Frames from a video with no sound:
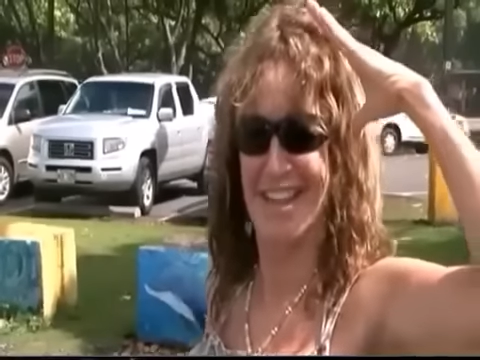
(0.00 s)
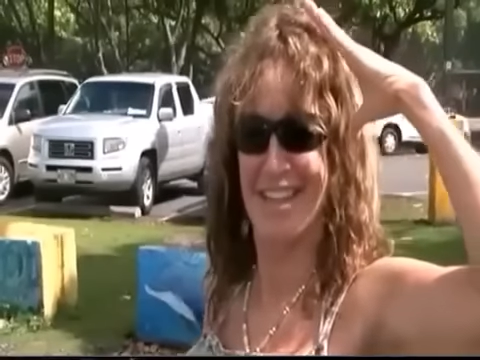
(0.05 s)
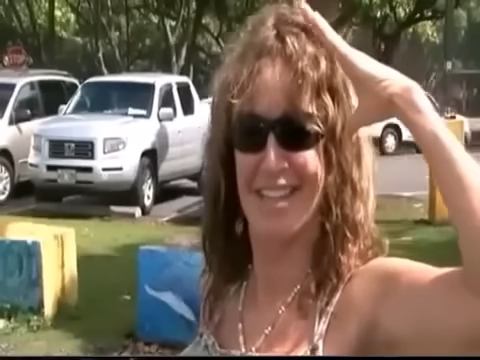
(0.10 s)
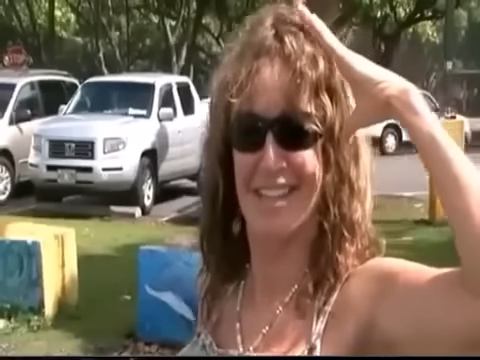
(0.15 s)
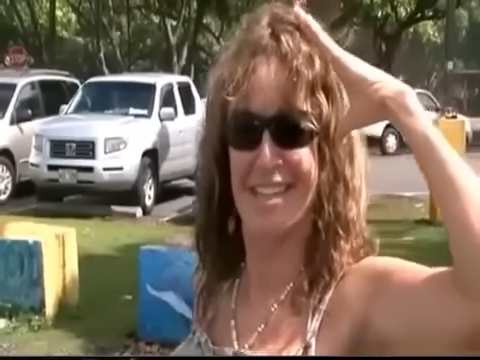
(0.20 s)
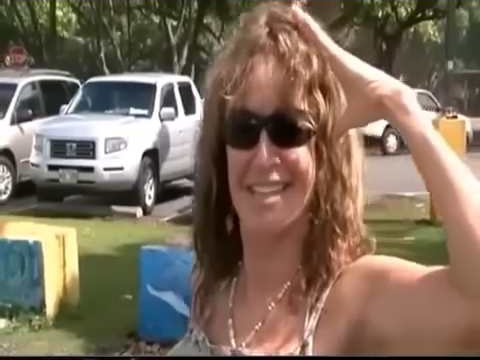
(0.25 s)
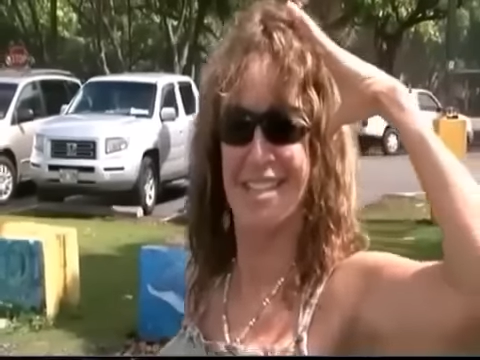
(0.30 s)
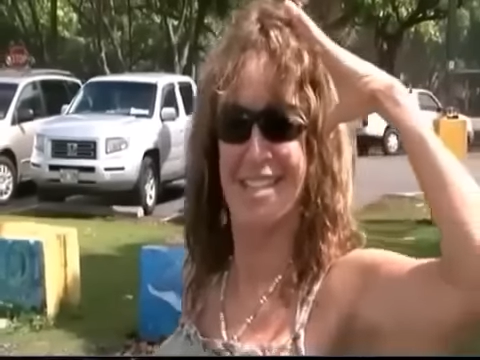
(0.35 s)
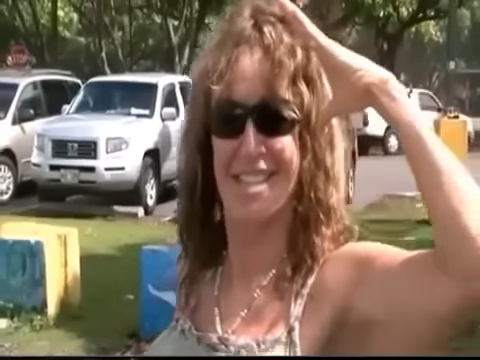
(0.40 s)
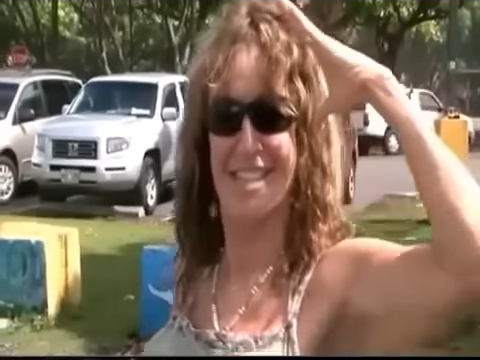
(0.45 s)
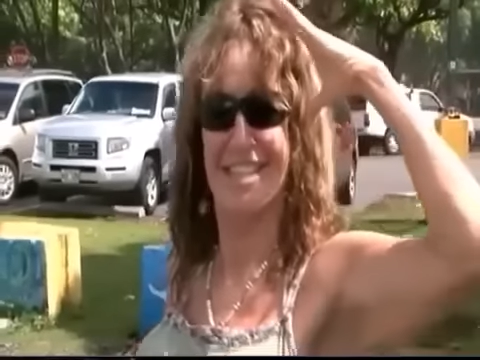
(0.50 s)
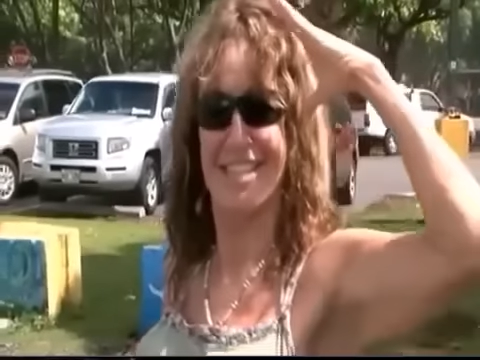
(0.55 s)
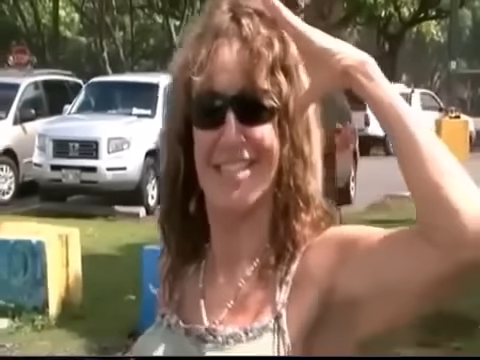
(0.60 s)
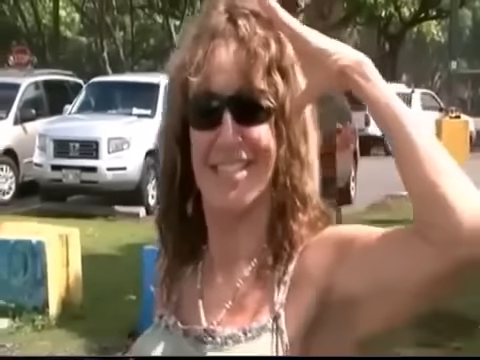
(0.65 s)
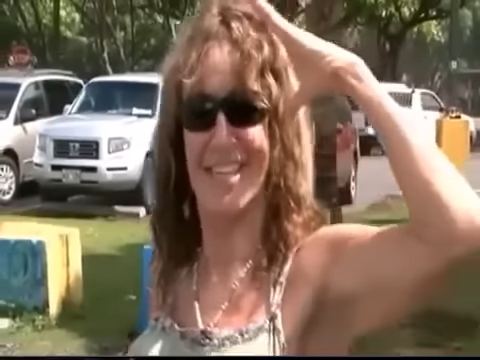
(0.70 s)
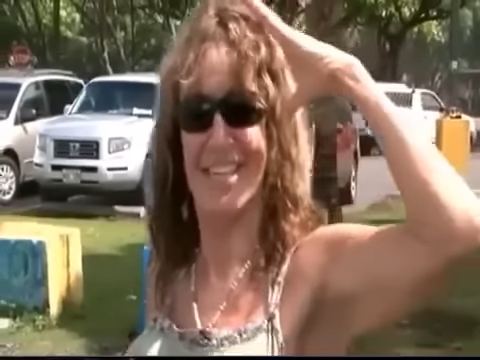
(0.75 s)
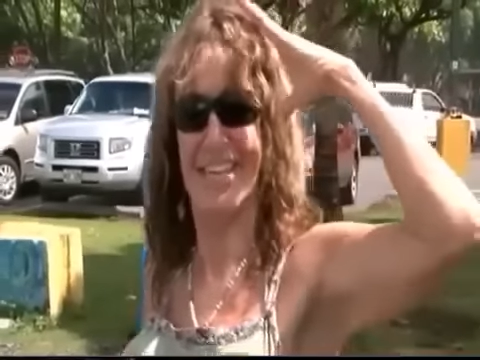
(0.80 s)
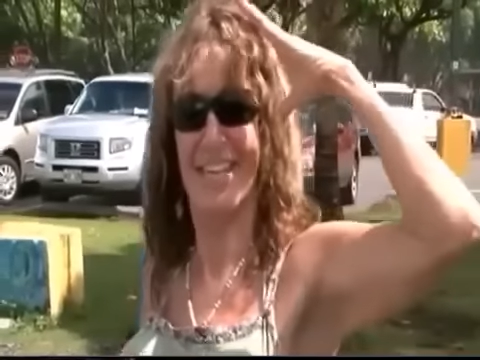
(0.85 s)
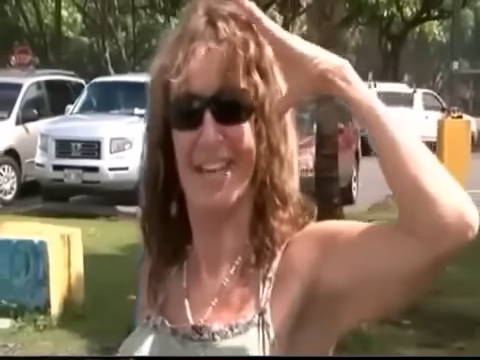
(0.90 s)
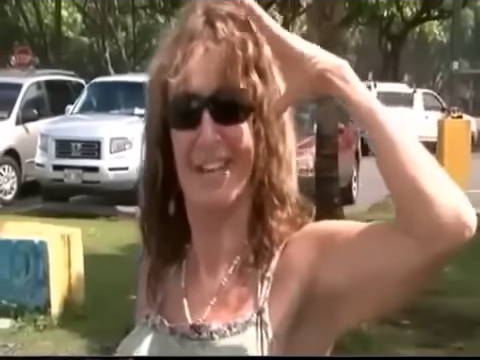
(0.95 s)
And he stuck
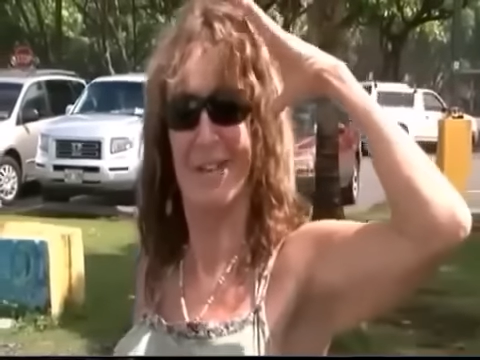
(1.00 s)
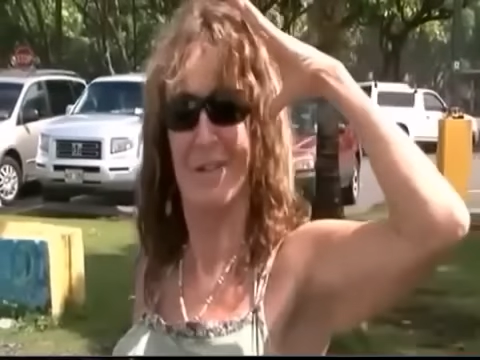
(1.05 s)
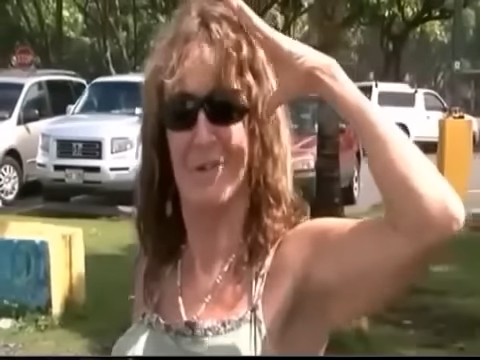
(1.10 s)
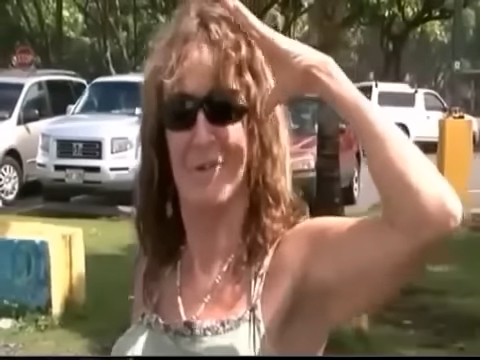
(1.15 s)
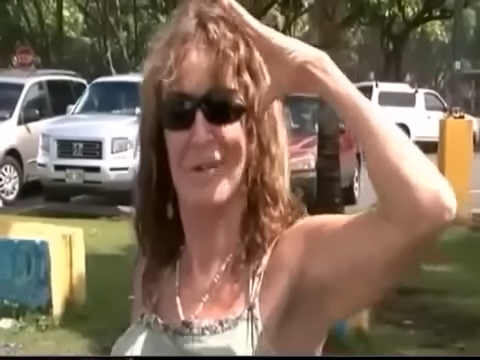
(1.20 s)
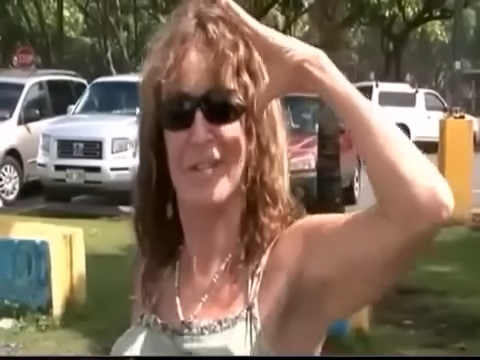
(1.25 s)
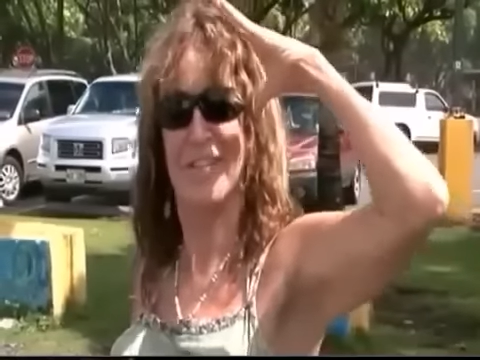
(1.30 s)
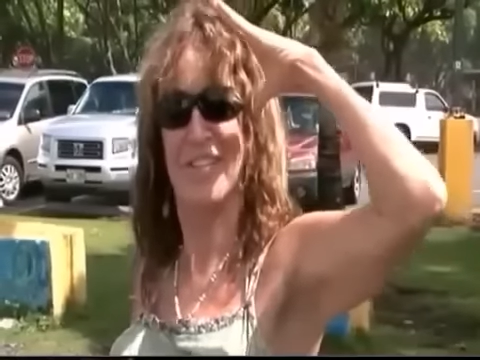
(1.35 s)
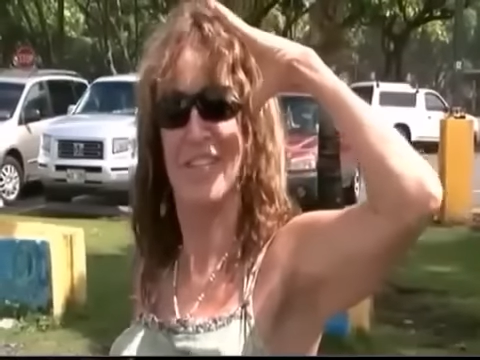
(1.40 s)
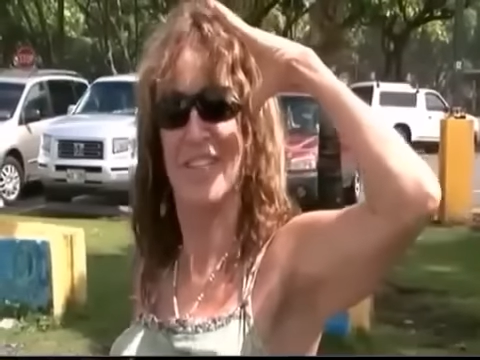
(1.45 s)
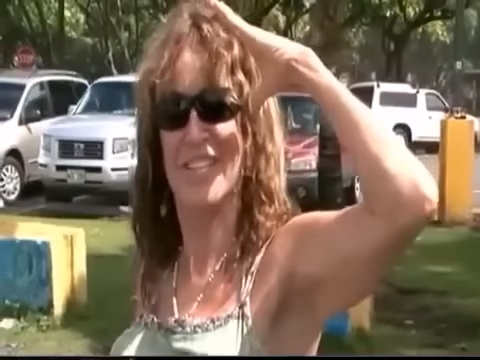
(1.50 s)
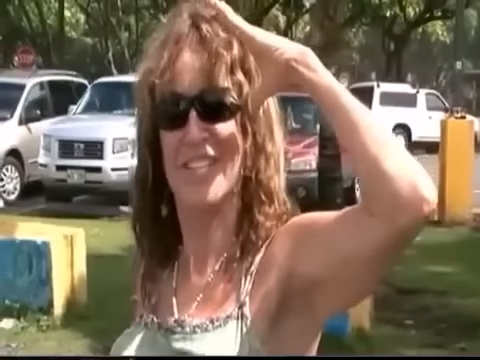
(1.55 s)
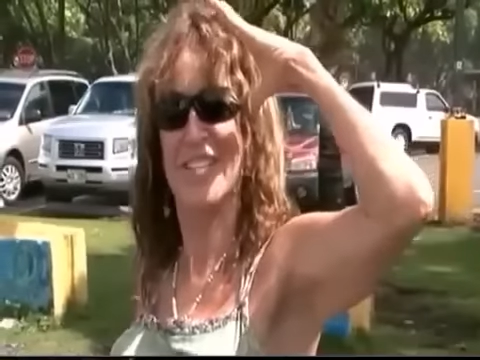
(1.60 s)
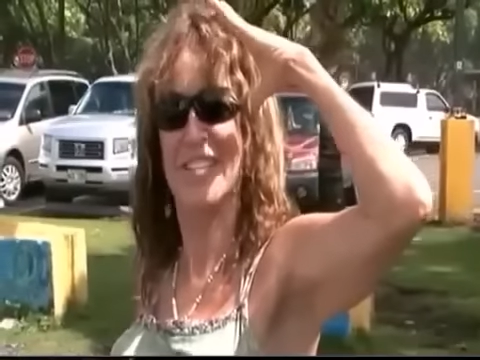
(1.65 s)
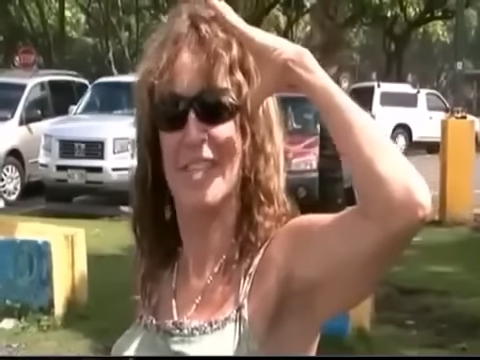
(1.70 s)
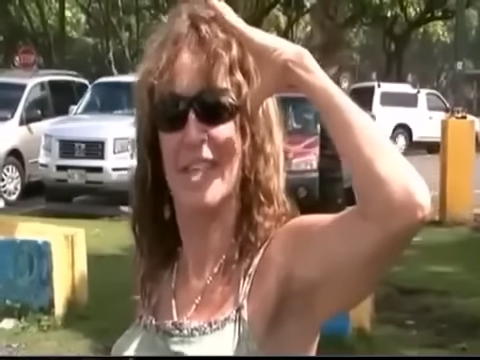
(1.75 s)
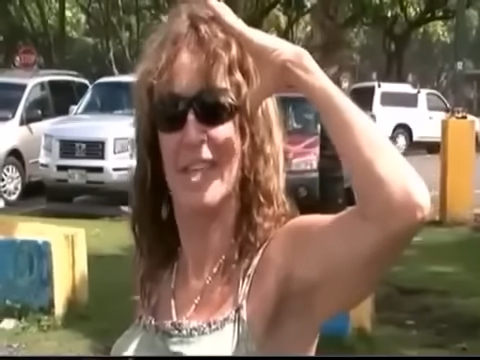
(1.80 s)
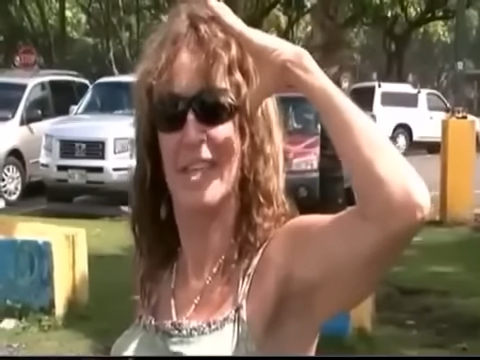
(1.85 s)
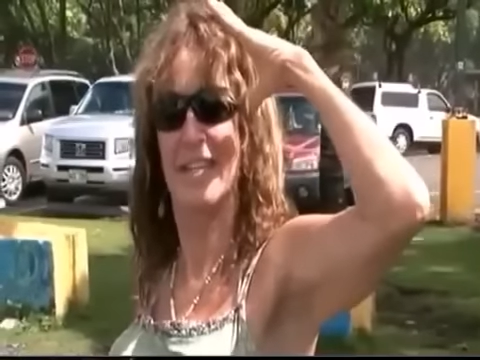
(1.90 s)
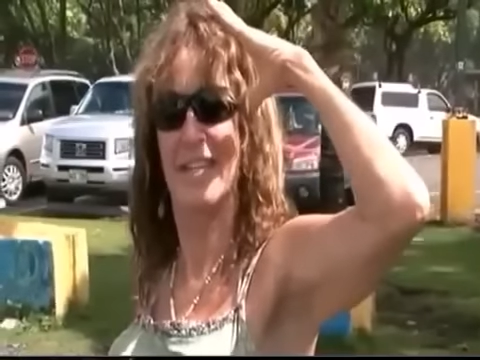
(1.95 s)
his head out the window
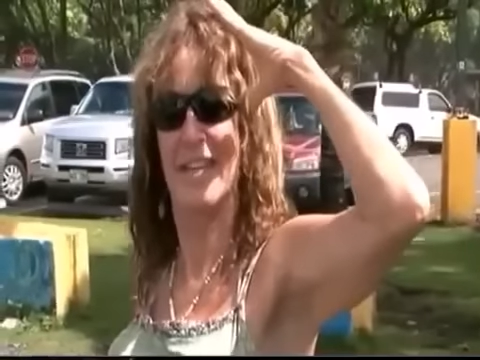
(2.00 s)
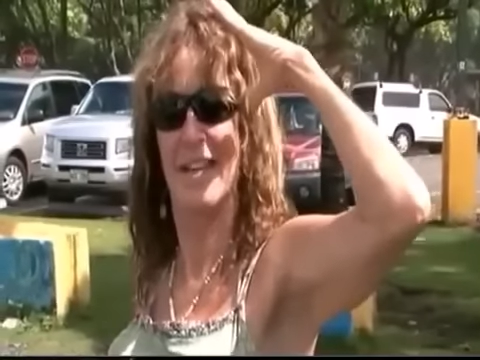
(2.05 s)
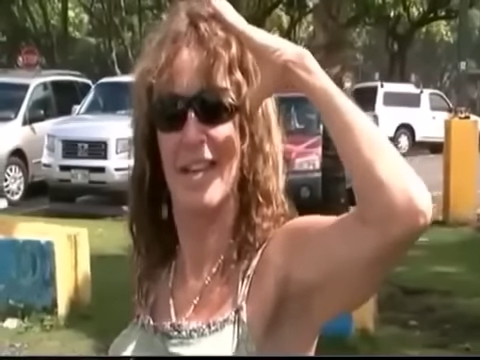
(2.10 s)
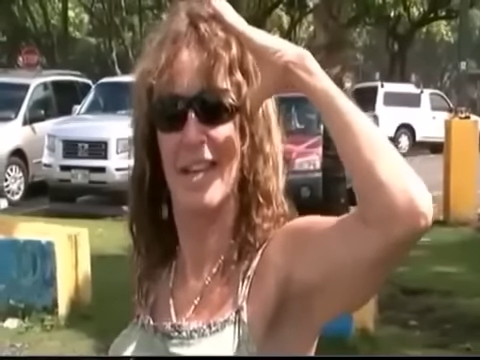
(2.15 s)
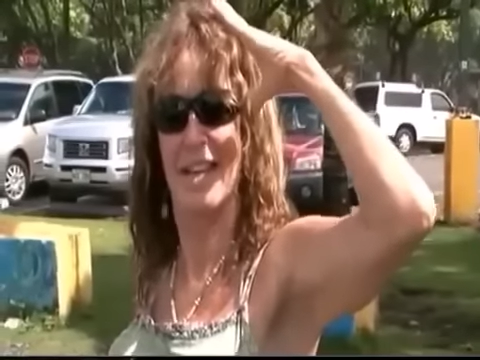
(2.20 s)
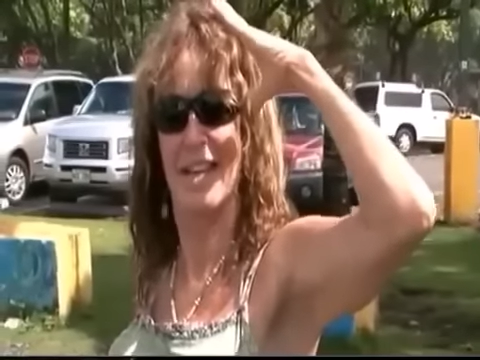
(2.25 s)
and said,